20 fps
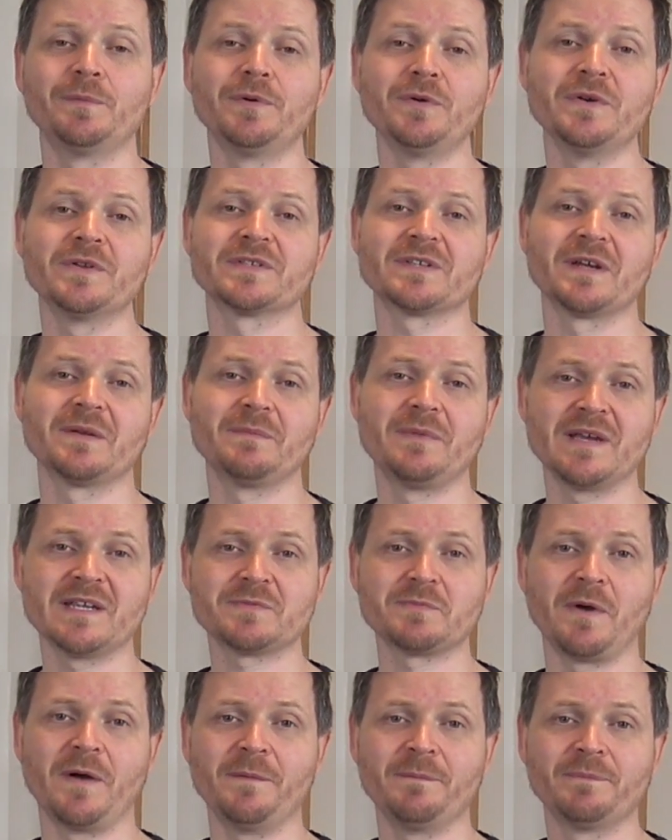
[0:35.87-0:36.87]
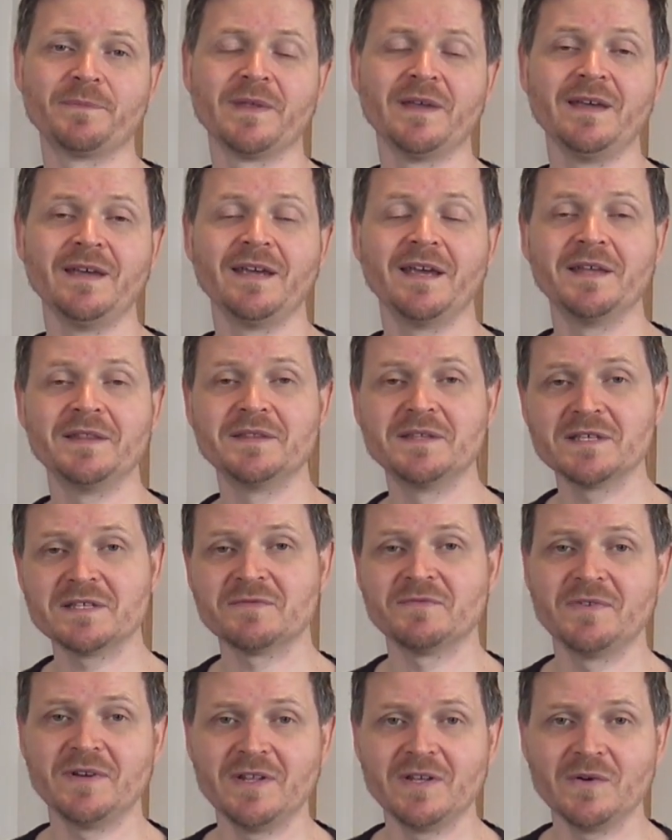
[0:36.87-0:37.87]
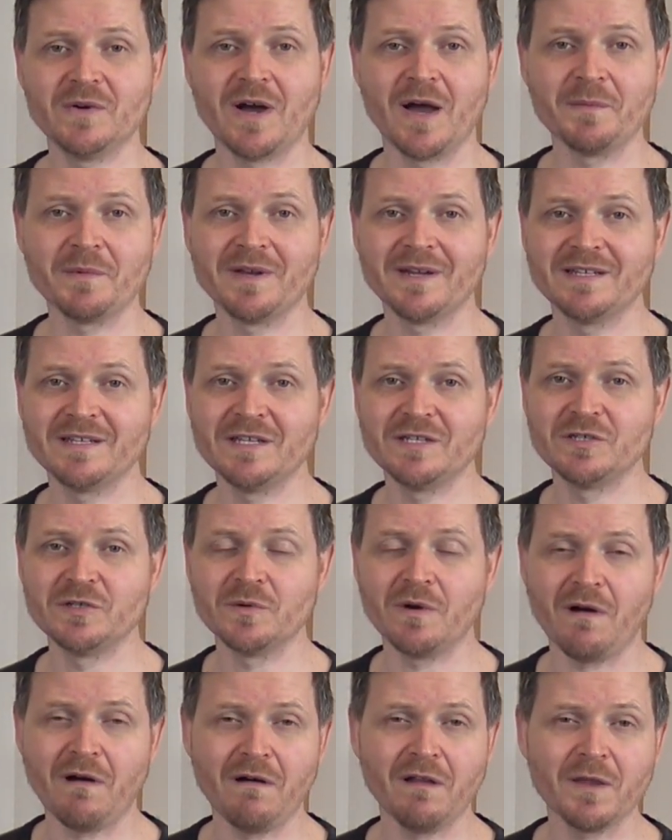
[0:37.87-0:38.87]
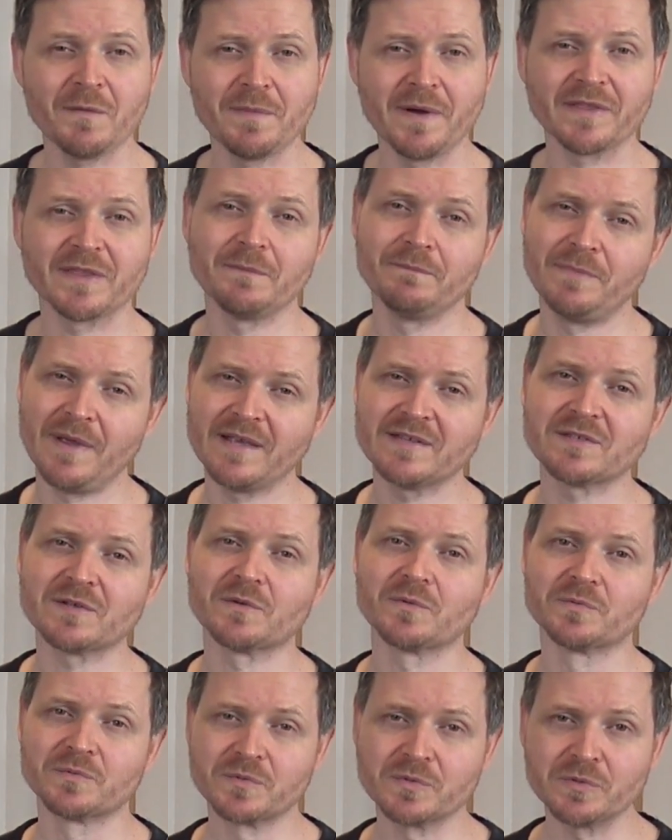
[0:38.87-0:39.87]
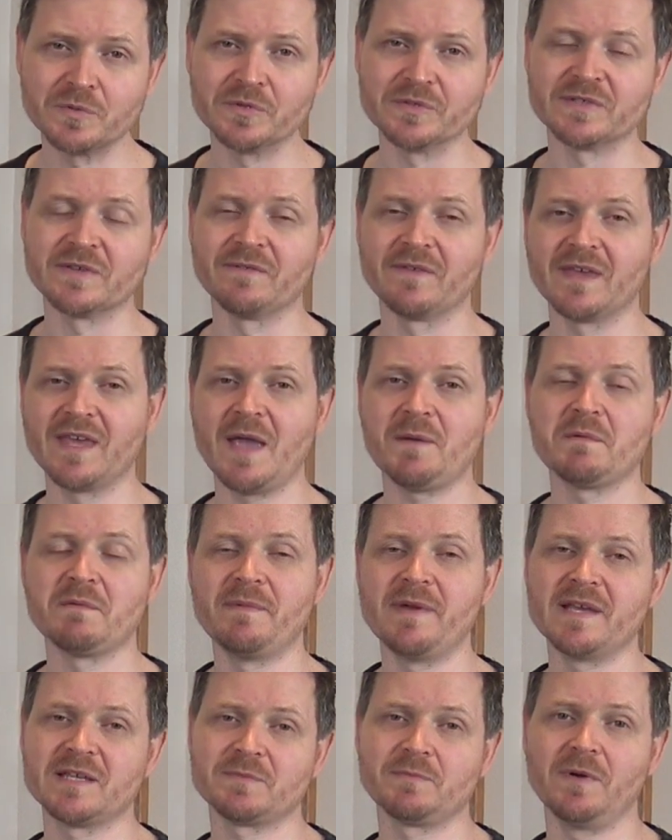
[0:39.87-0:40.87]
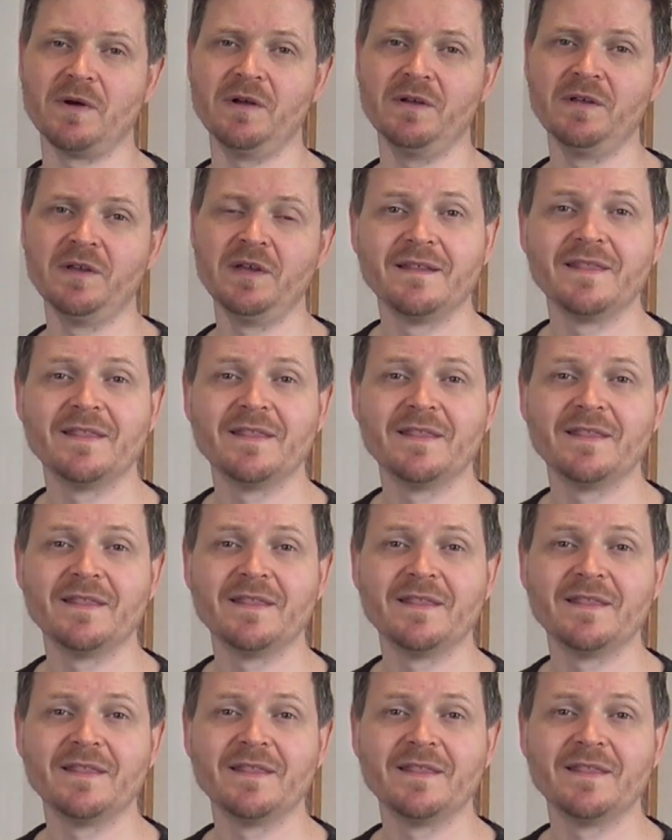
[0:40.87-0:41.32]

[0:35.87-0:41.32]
Brutus on Baseball. In this video, I'm going to teach you all about the basic rules of the game of baseball,